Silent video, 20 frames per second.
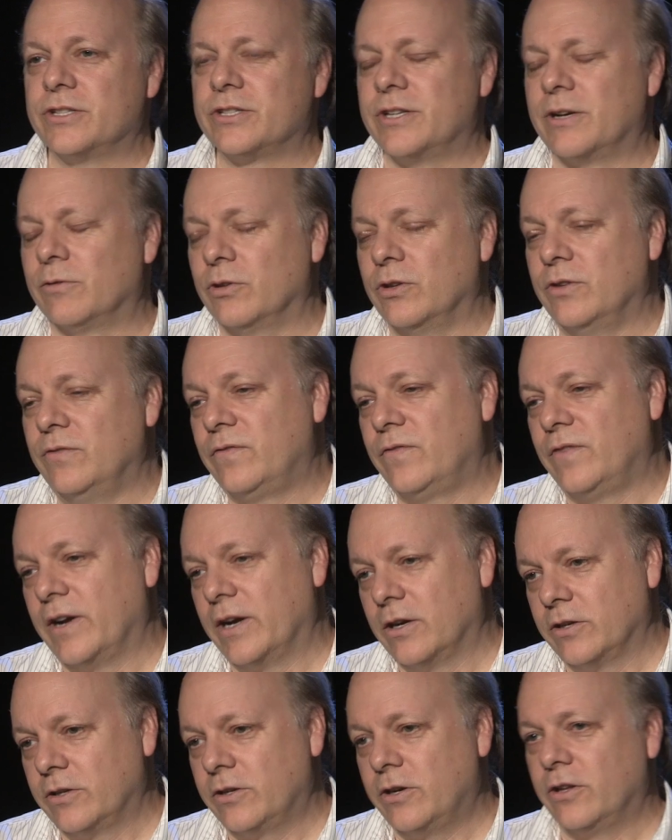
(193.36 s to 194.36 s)
it's not really
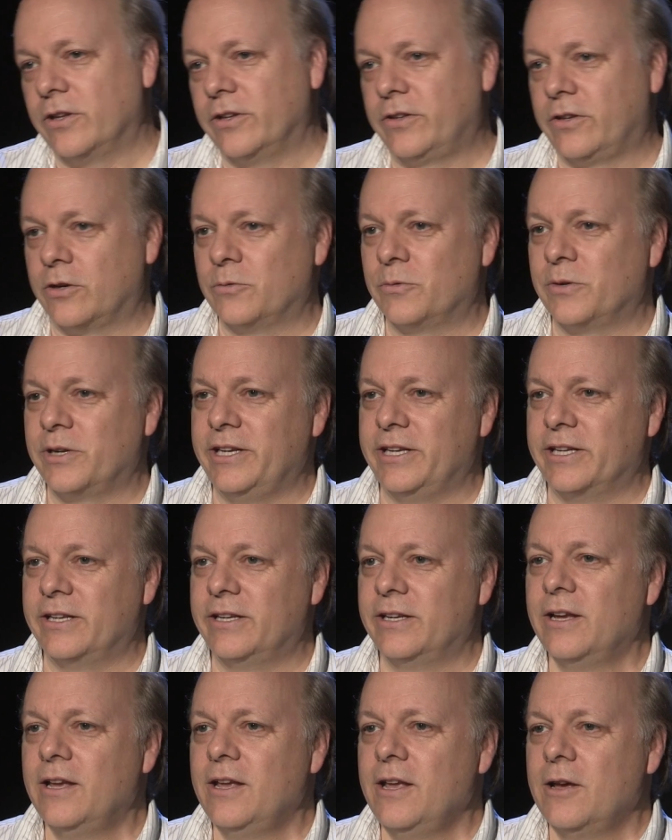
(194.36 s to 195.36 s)
fair to call it
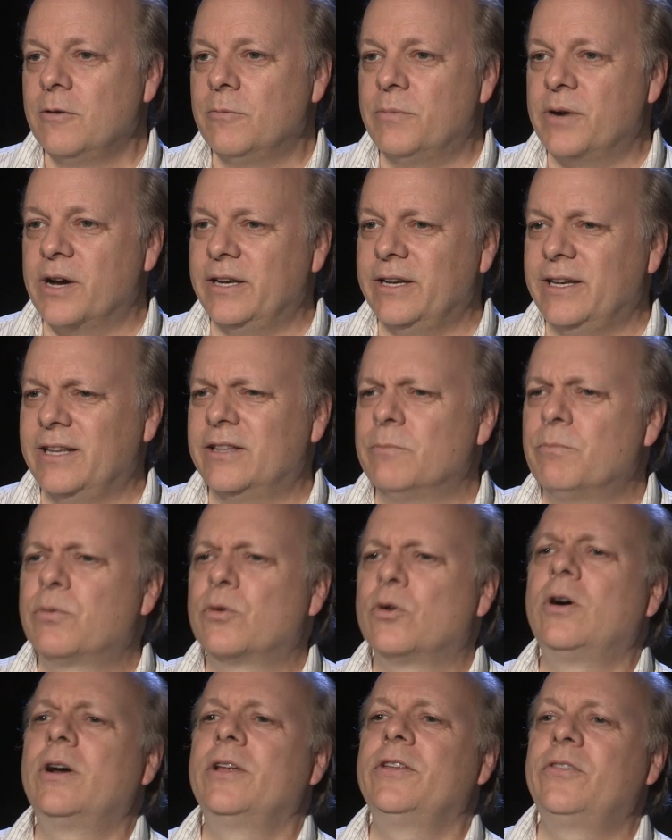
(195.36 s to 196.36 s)
Darwinian. But in the
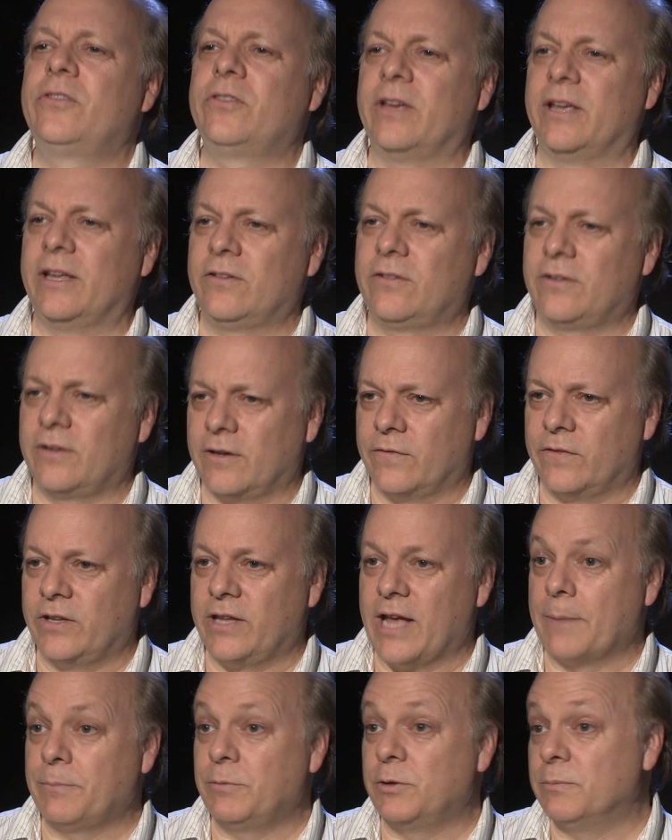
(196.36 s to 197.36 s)
broad sense of
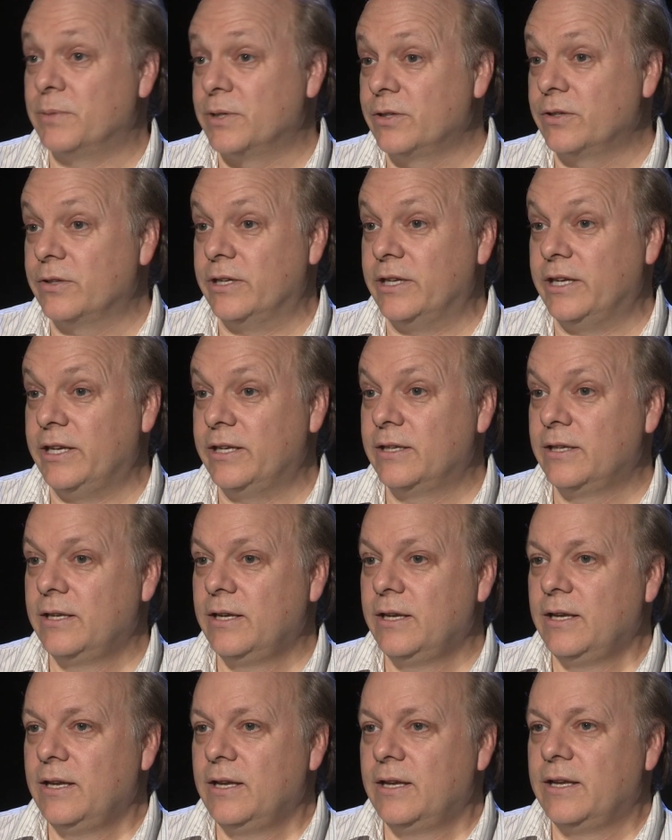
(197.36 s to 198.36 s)
adaptability,
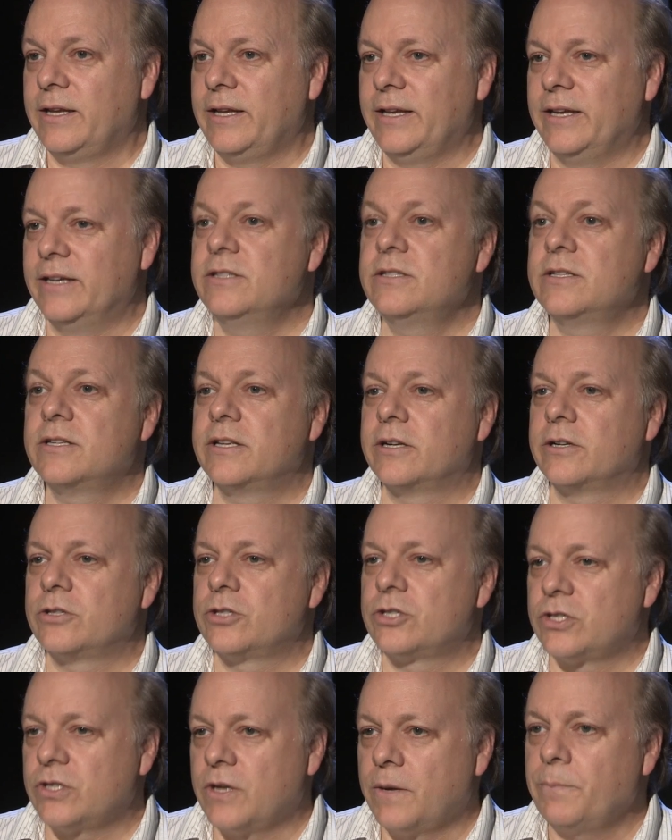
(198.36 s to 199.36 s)
is there
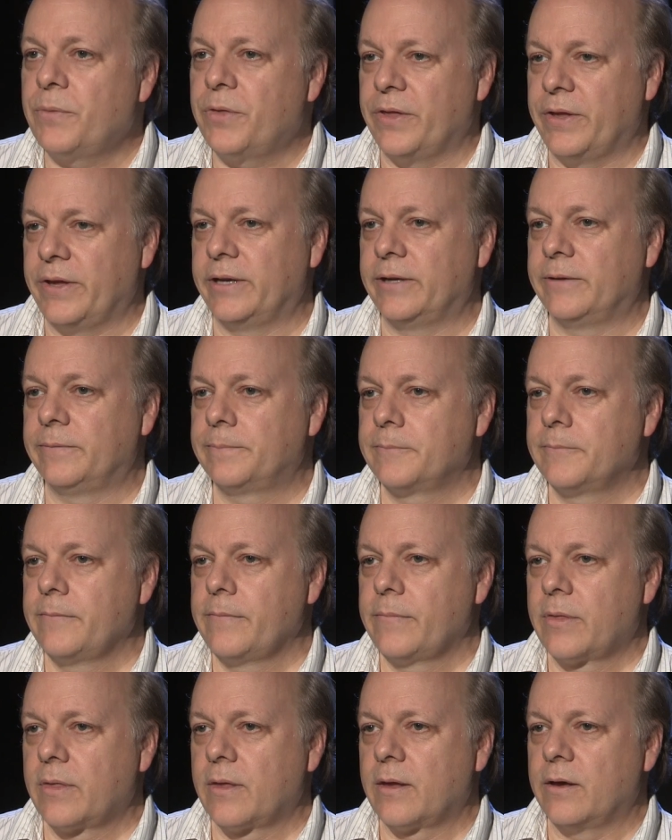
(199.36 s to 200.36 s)
something
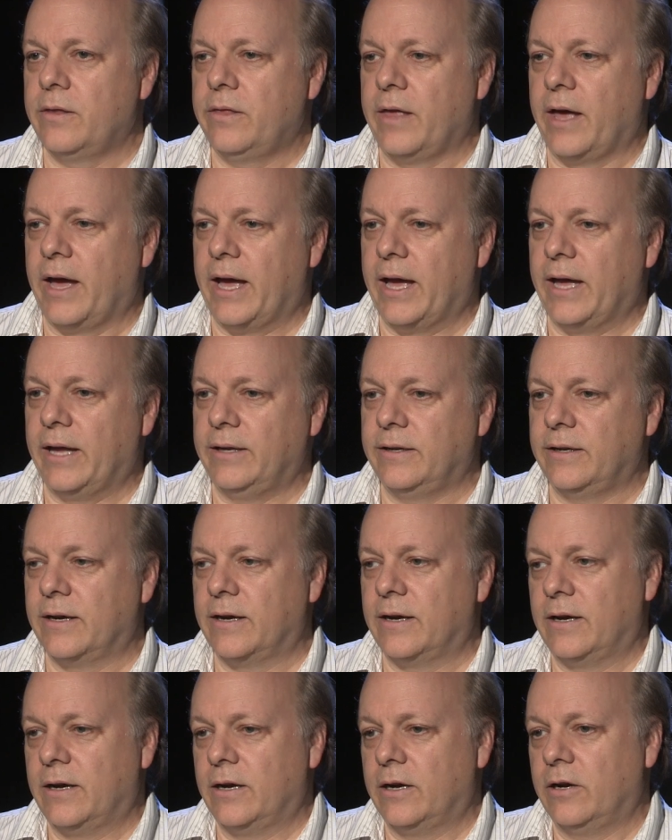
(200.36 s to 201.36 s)
that
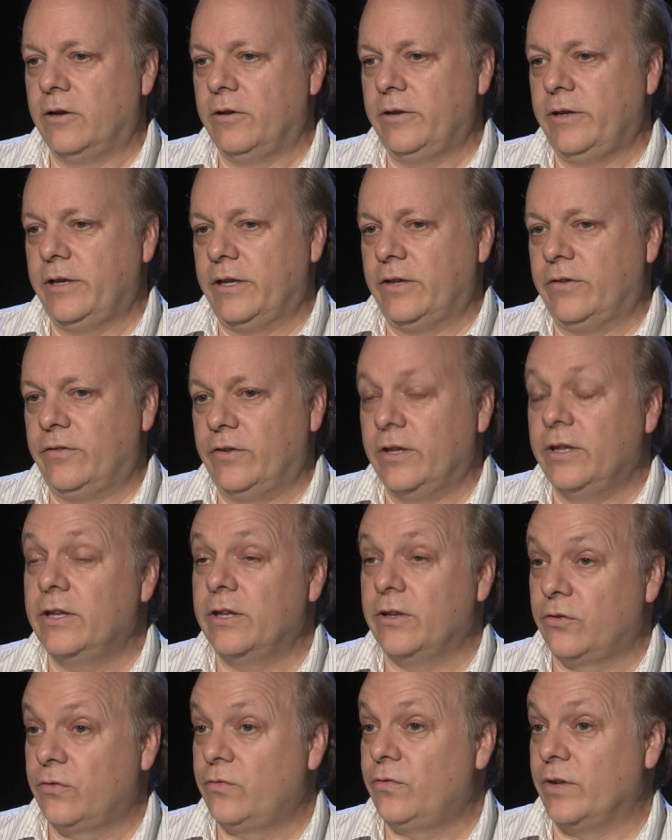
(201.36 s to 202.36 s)
is in
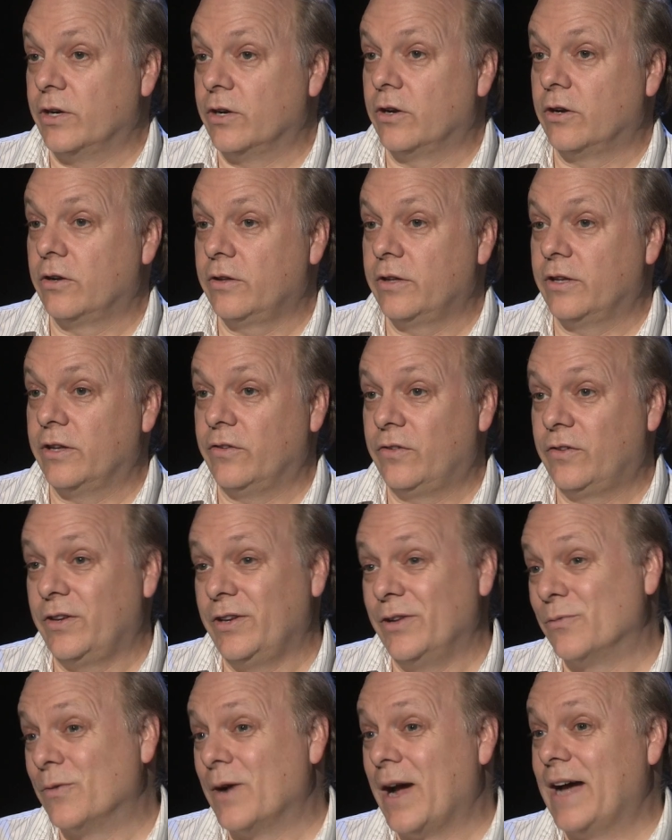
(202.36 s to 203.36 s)
this fear, this
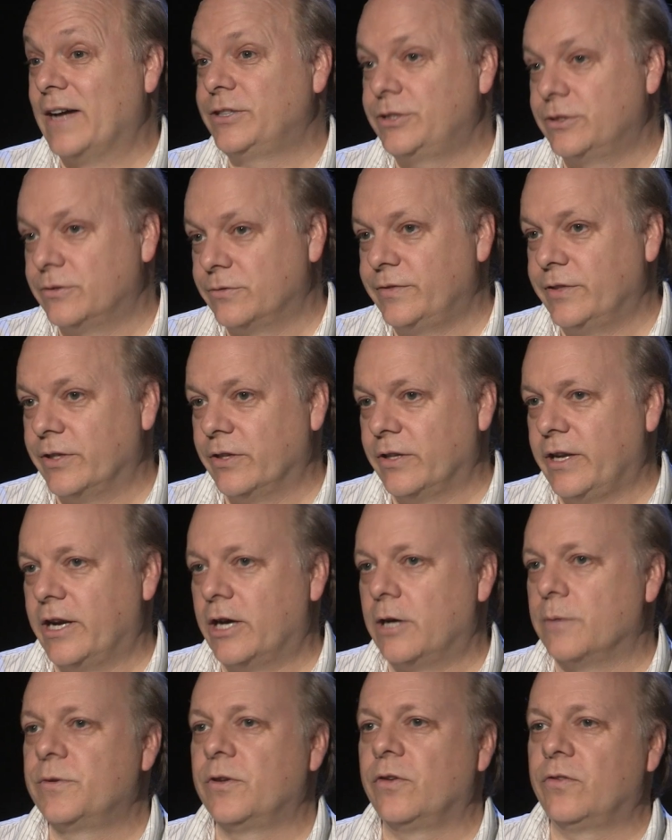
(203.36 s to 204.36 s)
irrational fear, that
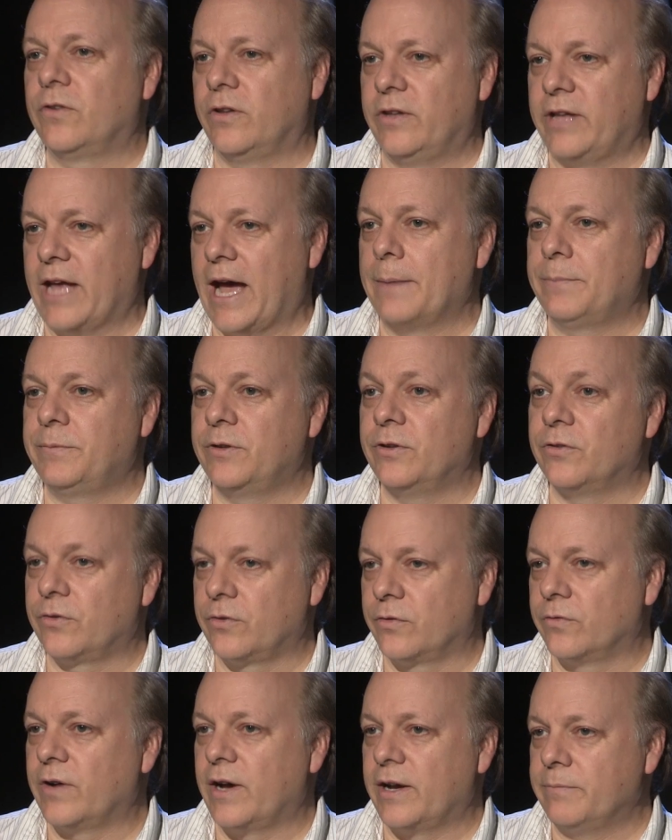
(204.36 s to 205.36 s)
helps us adapt and
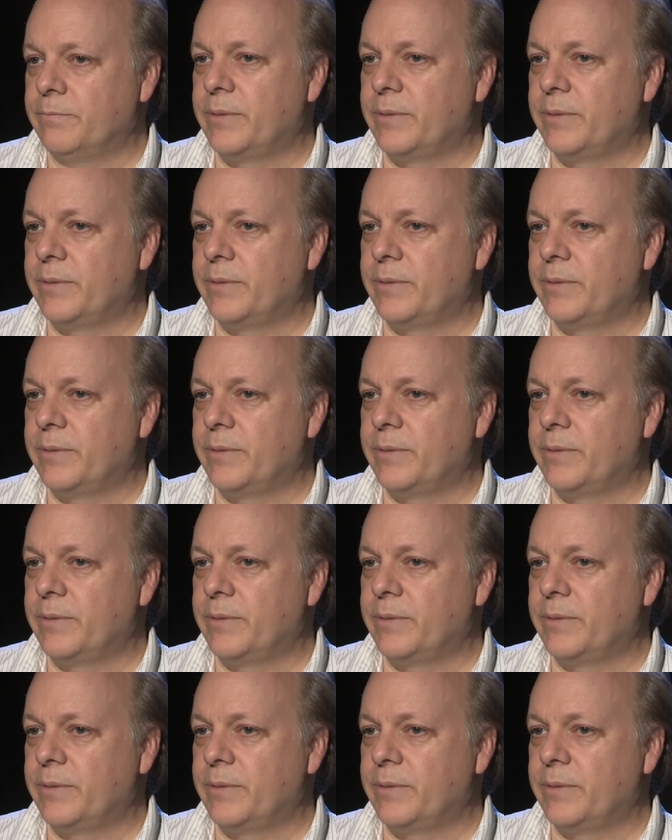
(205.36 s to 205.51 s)
survive